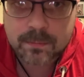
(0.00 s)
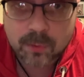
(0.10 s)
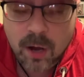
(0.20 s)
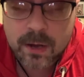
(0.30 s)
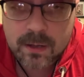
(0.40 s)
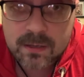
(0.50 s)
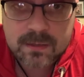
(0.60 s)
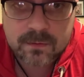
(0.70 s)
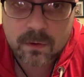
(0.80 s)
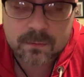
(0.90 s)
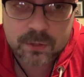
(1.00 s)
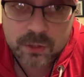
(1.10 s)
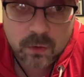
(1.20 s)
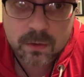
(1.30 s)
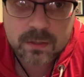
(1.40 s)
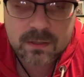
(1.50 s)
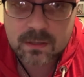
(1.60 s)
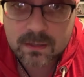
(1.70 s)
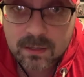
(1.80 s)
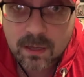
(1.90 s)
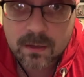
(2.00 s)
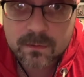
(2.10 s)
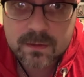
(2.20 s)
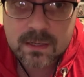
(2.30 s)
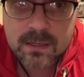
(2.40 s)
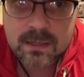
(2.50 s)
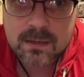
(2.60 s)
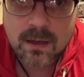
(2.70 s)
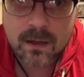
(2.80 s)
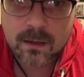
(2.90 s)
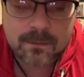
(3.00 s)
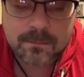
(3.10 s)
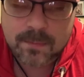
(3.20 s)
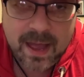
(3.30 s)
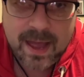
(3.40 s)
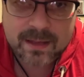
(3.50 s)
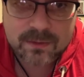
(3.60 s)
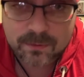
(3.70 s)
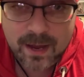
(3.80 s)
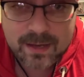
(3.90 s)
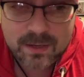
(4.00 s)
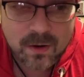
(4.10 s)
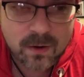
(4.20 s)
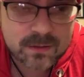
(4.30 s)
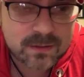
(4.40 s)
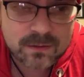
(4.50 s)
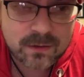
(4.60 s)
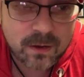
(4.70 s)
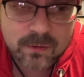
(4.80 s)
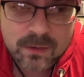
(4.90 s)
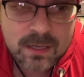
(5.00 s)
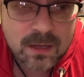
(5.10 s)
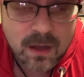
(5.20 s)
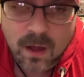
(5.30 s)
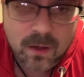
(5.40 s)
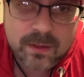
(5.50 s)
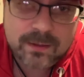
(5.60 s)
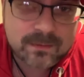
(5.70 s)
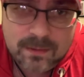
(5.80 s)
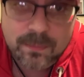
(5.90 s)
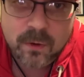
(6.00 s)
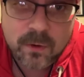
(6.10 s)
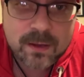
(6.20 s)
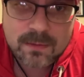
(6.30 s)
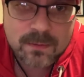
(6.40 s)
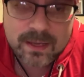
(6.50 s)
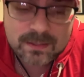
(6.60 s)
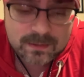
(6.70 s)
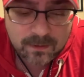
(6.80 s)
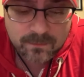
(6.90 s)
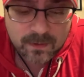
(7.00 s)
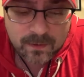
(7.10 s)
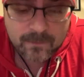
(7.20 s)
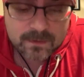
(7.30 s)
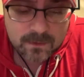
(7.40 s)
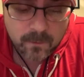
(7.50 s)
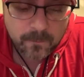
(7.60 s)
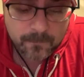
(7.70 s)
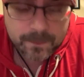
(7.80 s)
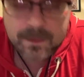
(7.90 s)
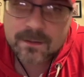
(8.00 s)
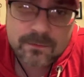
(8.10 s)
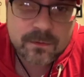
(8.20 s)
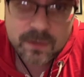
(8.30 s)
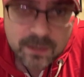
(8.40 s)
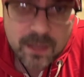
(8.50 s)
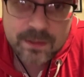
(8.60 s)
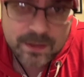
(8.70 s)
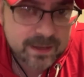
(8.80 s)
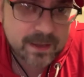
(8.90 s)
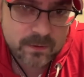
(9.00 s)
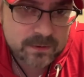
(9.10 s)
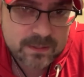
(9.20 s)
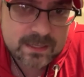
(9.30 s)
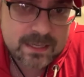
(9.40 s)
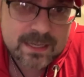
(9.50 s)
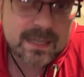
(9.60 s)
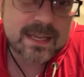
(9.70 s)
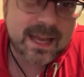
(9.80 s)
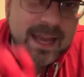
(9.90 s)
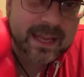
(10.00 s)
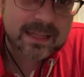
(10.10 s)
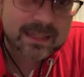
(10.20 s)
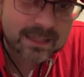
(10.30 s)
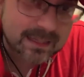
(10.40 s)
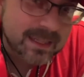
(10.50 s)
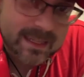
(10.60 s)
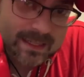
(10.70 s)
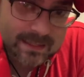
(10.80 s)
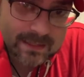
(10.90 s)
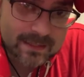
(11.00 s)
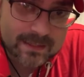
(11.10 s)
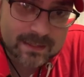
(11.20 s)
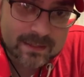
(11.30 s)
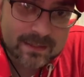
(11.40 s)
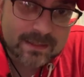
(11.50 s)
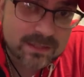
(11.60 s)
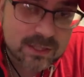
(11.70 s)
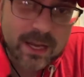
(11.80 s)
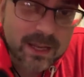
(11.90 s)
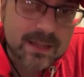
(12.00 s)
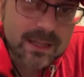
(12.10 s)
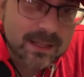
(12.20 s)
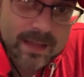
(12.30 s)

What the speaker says: products, from shorts to gloves, bags, rash guards, and all that typical MMA stuff. So if for nothing else, at least check these